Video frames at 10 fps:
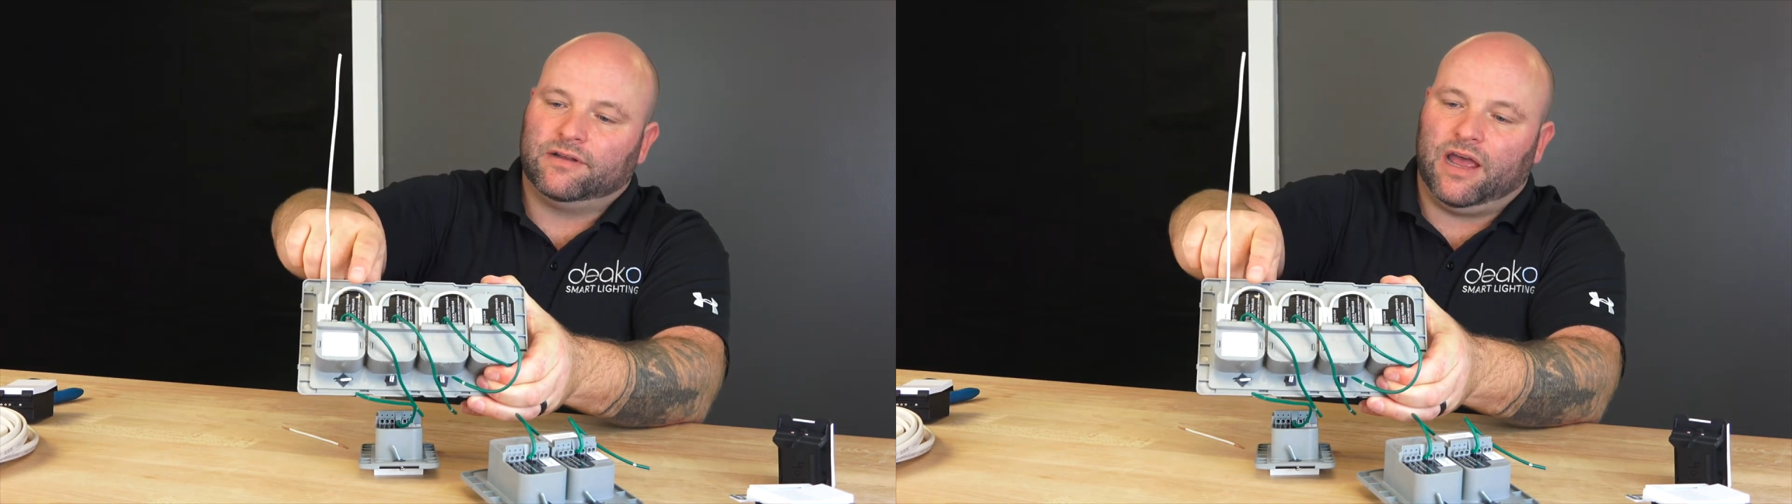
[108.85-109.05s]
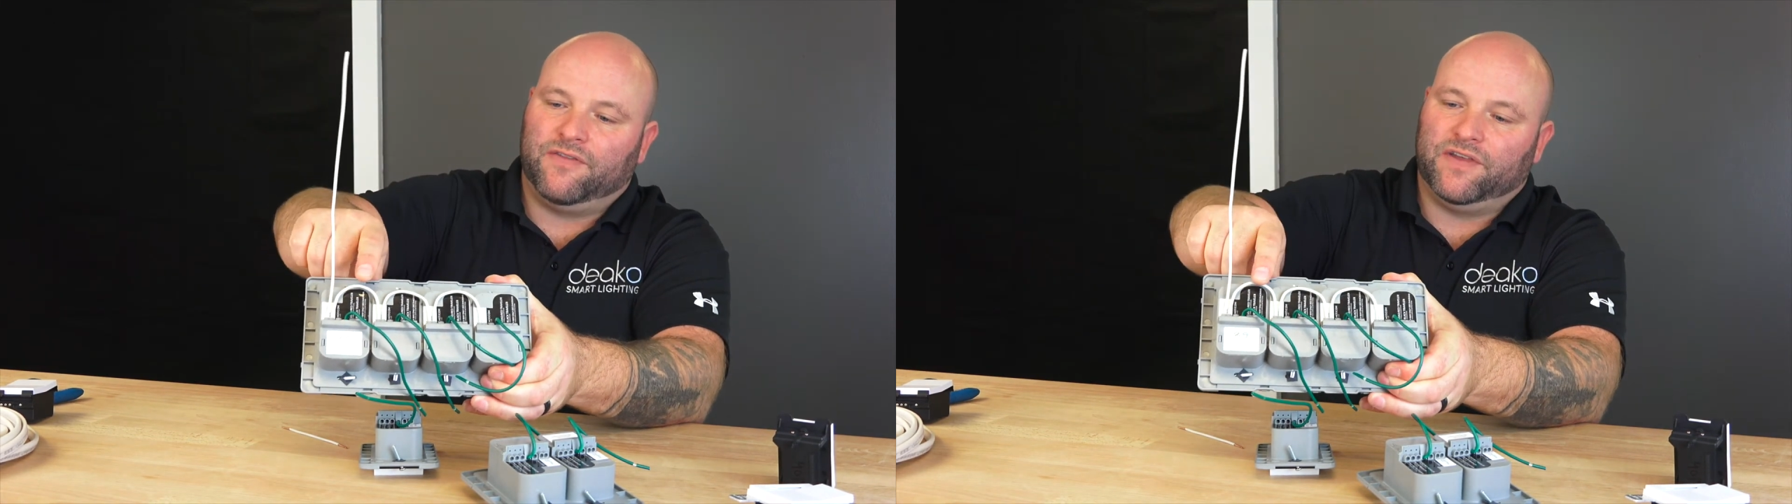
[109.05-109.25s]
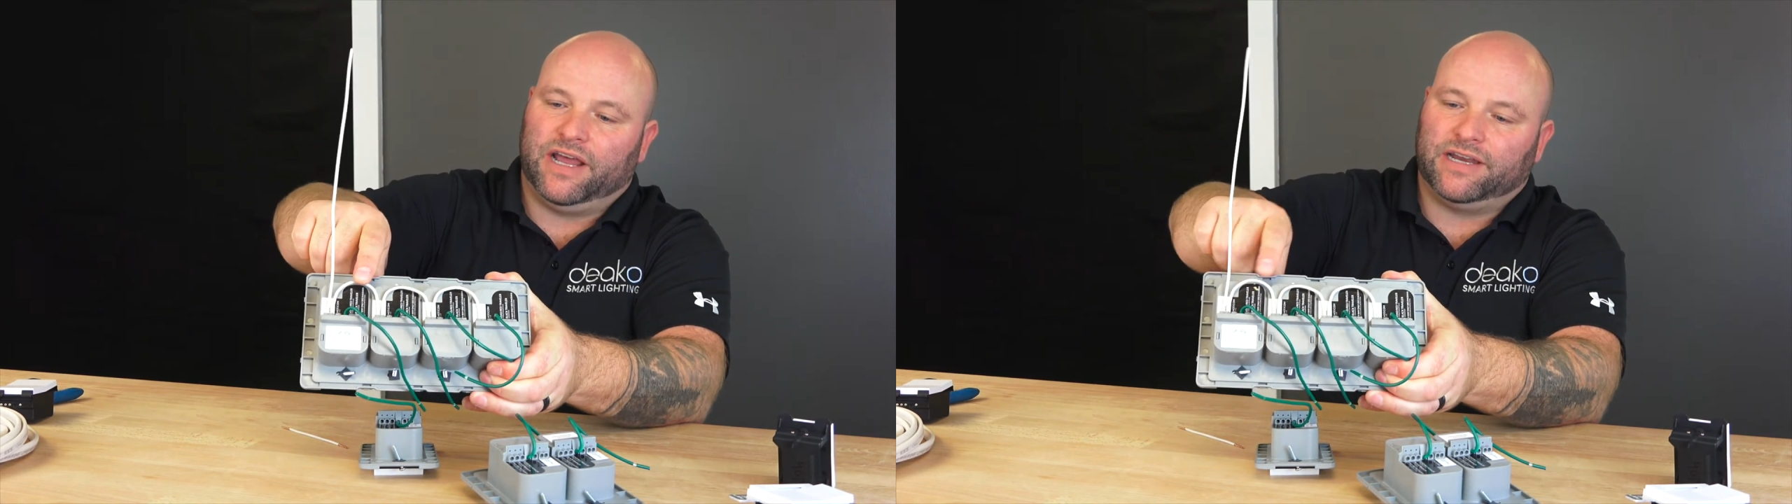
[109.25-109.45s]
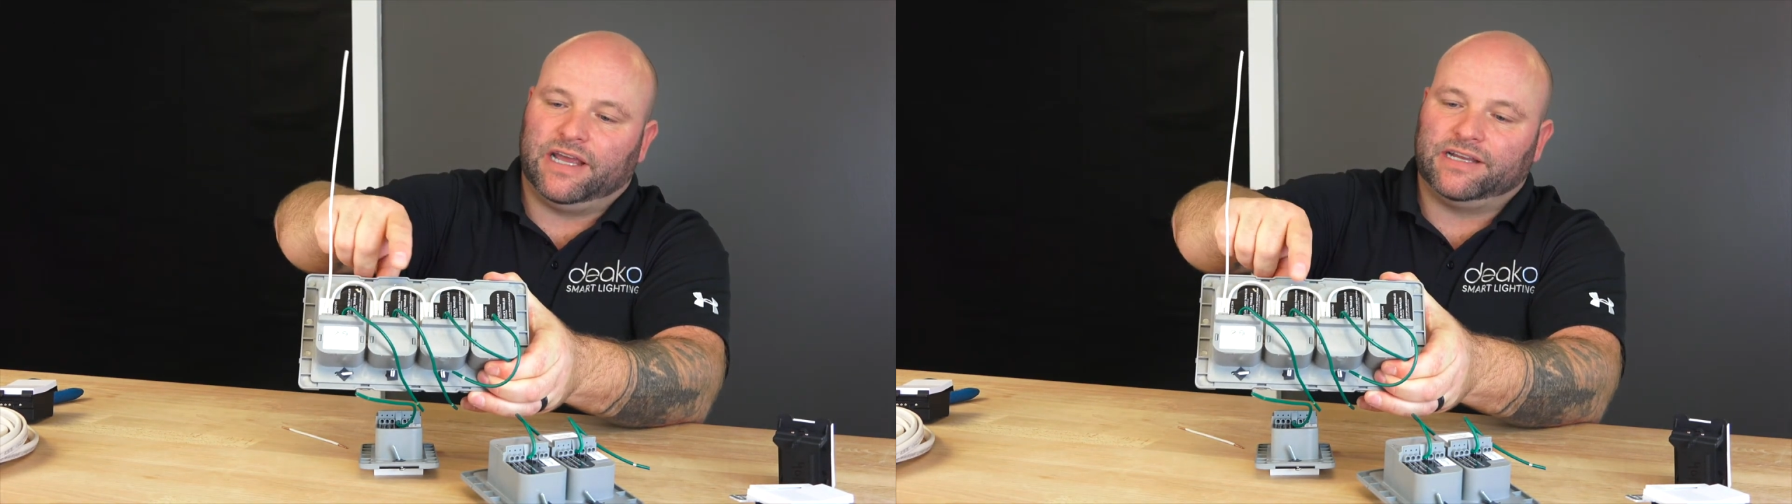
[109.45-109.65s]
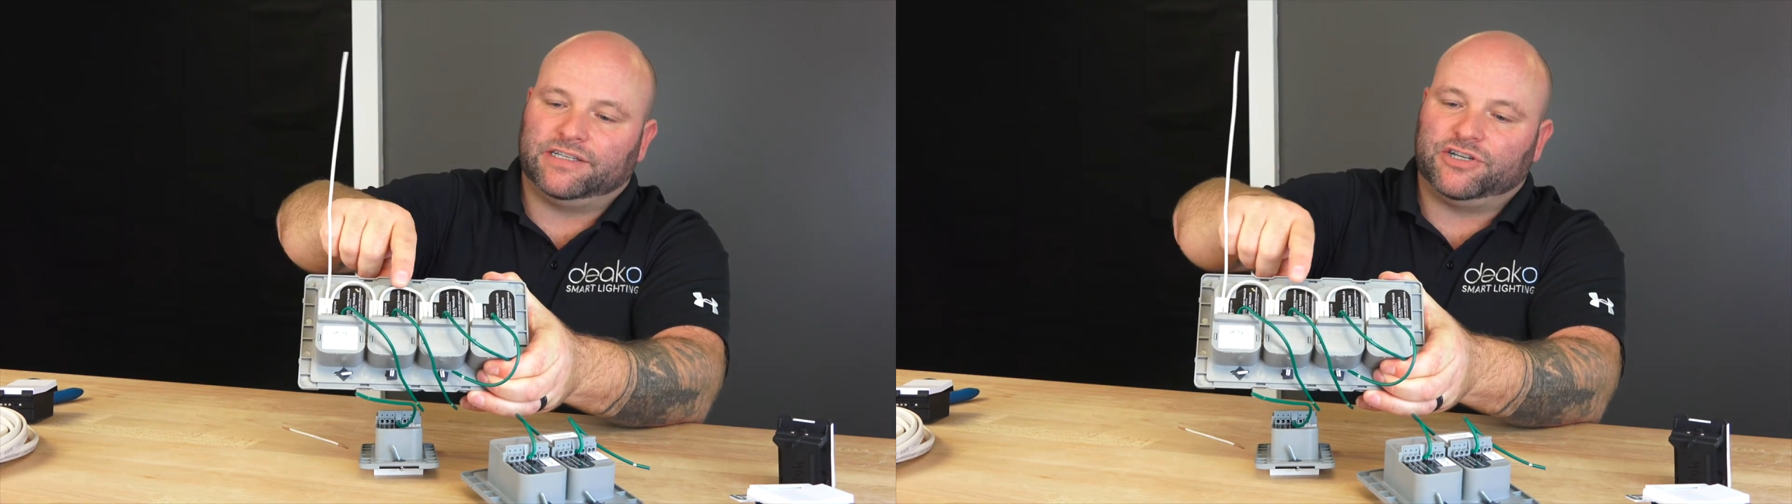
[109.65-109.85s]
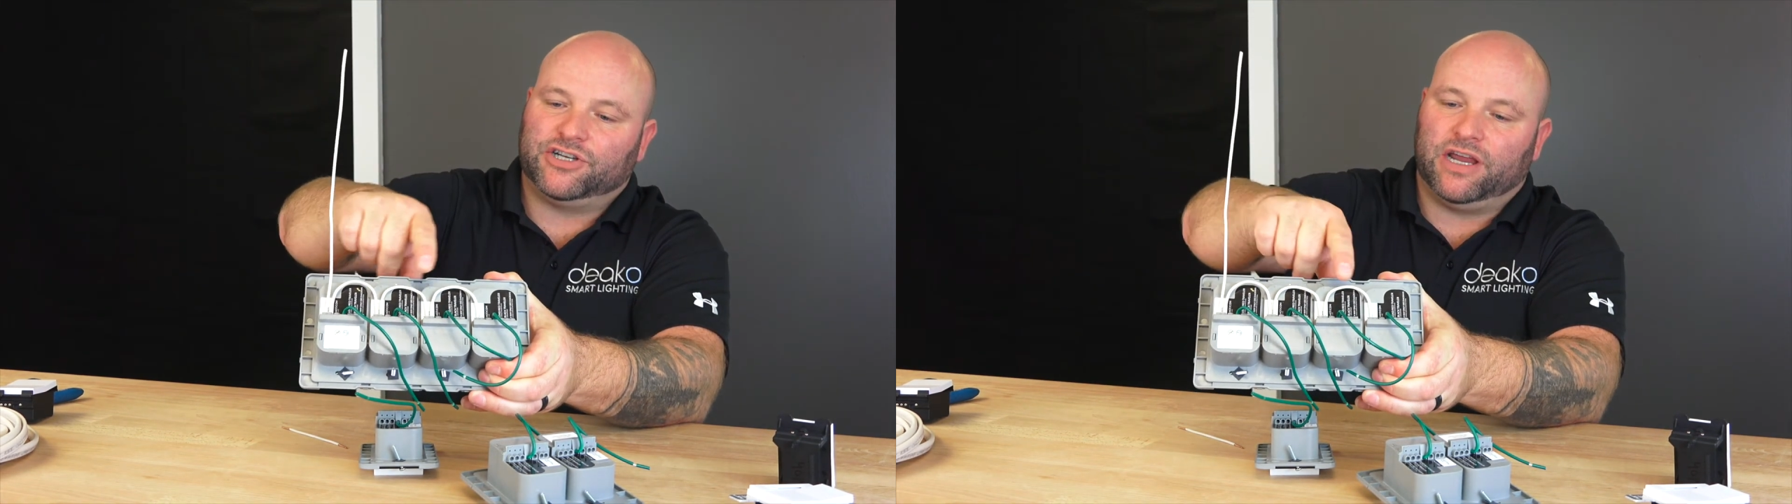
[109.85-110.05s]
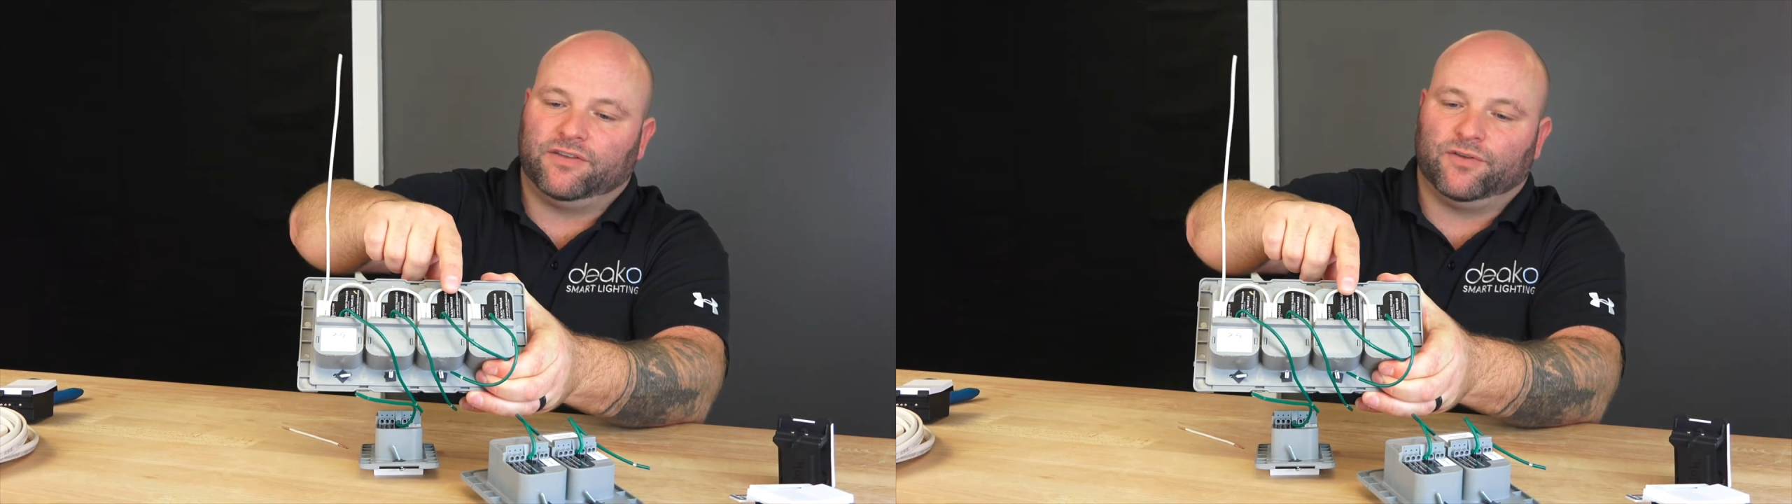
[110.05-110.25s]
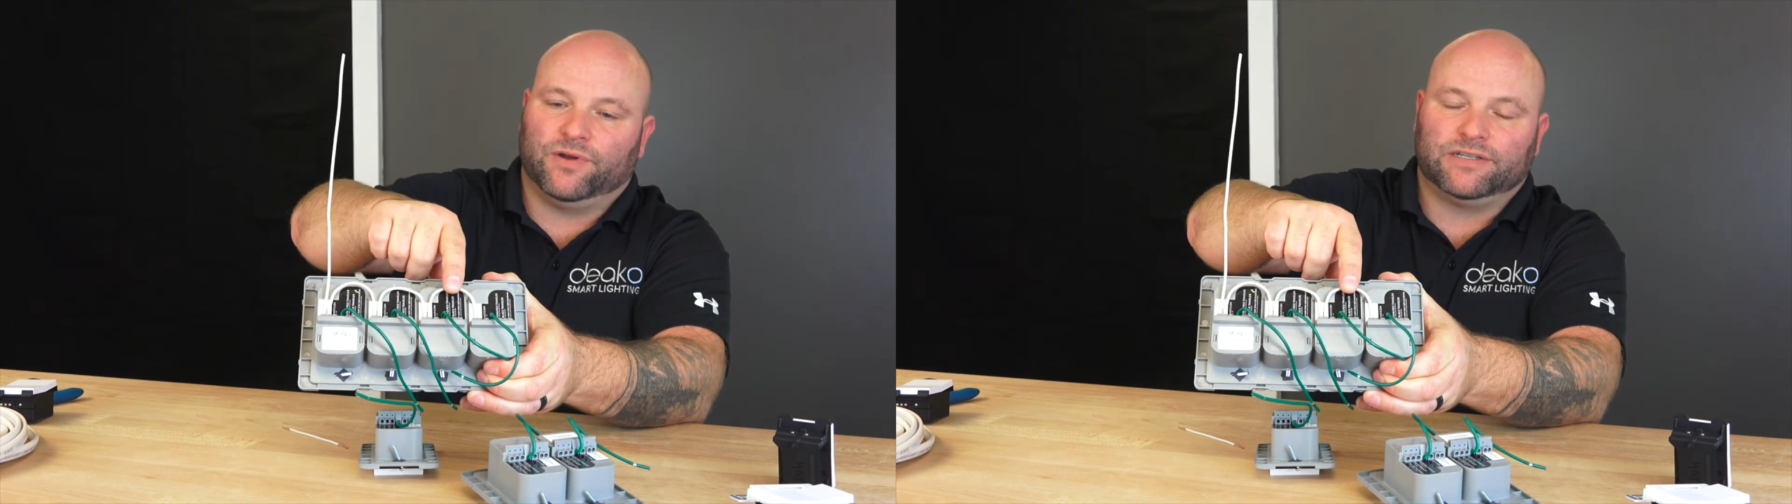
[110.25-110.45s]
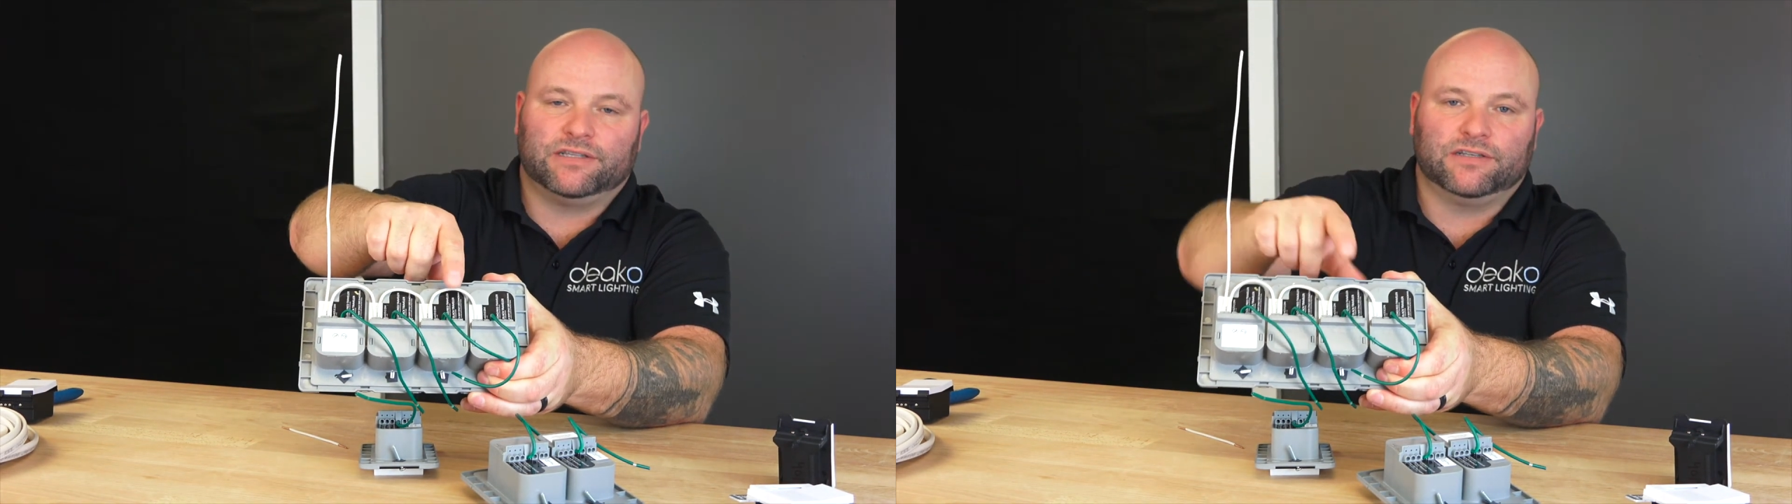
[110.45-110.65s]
and then I daisy chained the rest